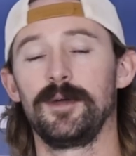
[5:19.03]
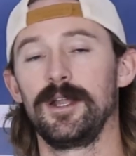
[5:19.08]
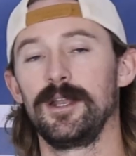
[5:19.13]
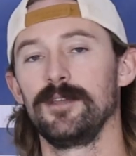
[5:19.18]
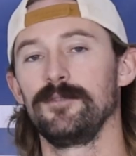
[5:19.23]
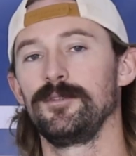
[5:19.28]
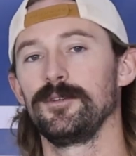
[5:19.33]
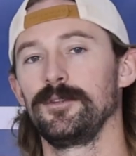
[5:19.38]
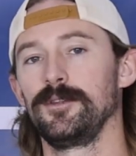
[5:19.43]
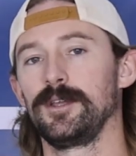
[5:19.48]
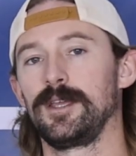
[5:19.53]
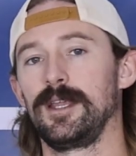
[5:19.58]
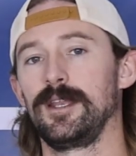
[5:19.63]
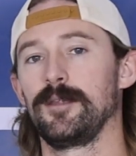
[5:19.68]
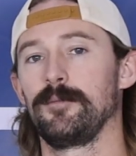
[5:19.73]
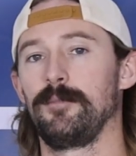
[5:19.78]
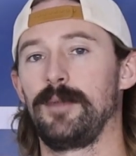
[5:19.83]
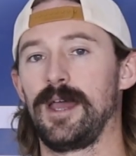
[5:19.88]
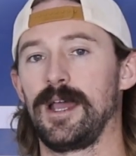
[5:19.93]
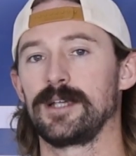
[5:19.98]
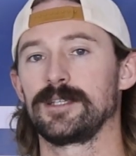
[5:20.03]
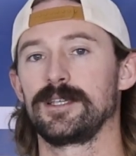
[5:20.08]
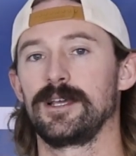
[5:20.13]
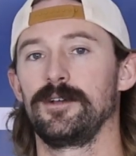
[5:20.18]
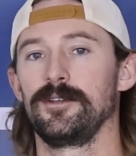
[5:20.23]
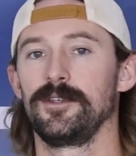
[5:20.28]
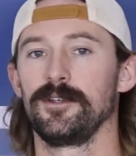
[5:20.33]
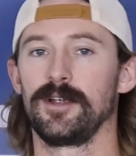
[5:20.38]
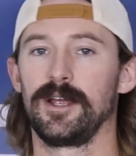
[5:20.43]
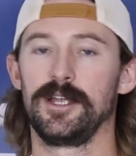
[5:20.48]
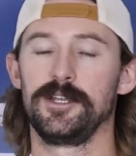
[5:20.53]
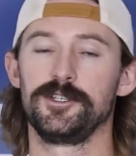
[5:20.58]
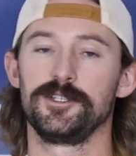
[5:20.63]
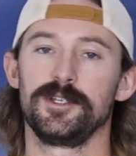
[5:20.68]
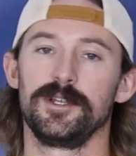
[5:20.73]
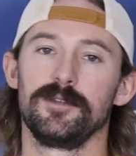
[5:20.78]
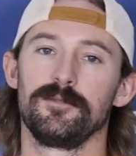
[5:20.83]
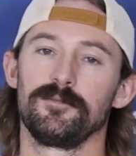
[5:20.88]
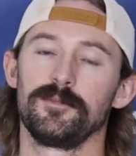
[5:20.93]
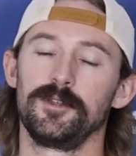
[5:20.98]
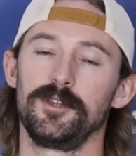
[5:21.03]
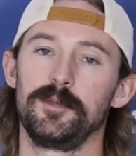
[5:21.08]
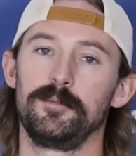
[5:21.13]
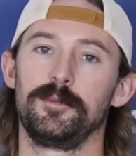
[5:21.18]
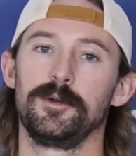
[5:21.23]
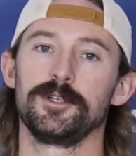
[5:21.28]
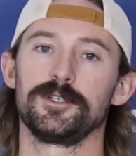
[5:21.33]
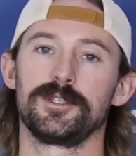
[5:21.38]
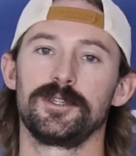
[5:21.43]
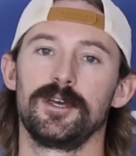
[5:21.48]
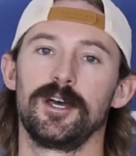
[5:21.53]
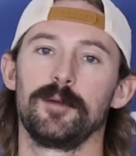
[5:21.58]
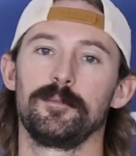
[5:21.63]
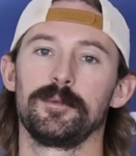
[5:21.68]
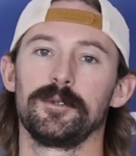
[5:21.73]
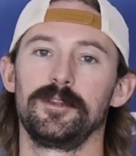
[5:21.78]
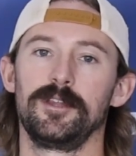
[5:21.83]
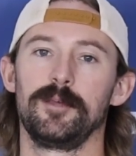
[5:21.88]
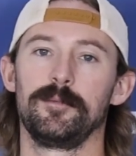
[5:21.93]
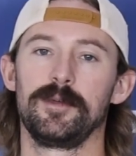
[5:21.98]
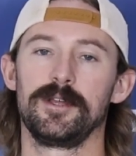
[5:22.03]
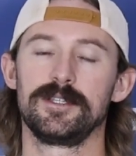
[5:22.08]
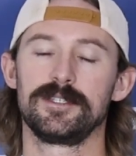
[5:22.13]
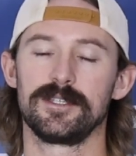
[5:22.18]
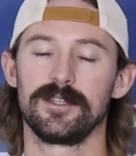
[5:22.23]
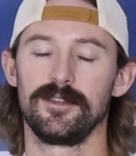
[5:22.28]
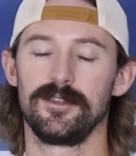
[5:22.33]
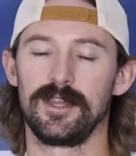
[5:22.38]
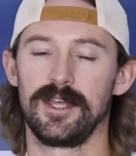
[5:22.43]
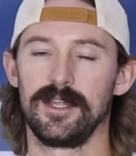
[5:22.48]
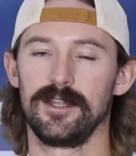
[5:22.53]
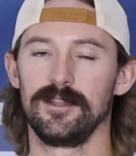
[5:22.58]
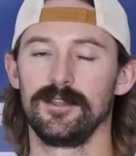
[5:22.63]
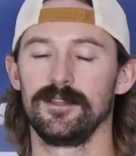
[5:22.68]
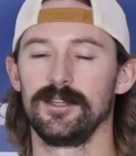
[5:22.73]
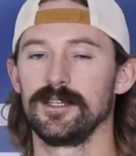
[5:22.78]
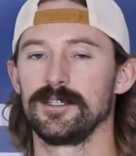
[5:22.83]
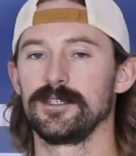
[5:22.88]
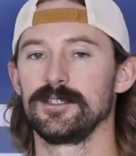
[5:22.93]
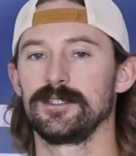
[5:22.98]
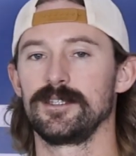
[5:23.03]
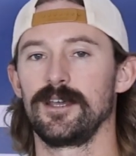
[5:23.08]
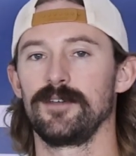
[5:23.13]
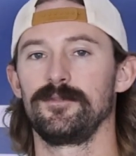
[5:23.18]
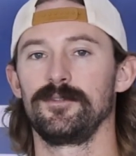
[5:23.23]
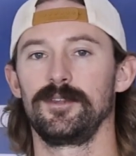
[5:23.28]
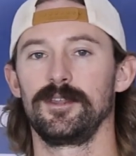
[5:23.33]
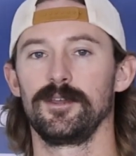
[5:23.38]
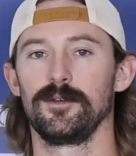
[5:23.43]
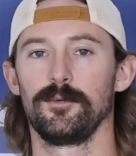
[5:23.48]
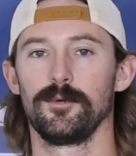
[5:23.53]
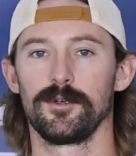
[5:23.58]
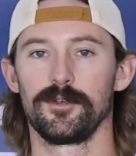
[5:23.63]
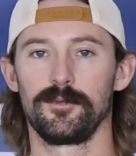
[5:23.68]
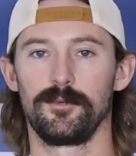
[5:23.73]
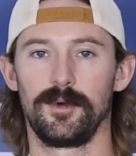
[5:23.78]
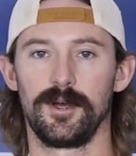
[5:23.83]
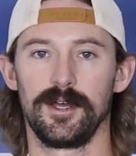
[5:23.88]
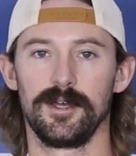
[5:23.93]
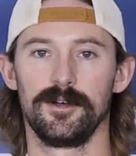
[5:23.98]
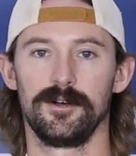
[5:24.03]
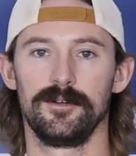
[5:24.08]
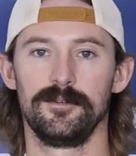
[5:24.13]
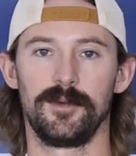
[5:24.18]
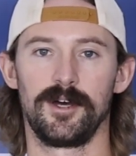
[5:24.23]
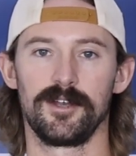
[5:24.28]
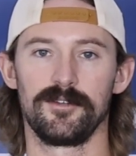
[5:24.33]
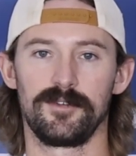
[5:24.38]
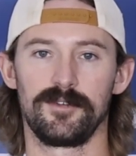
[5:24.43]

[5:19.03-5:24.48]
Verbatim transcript: But if you're looking to max out your engine and really push the upper limits, then this is definitely a worthwhile model.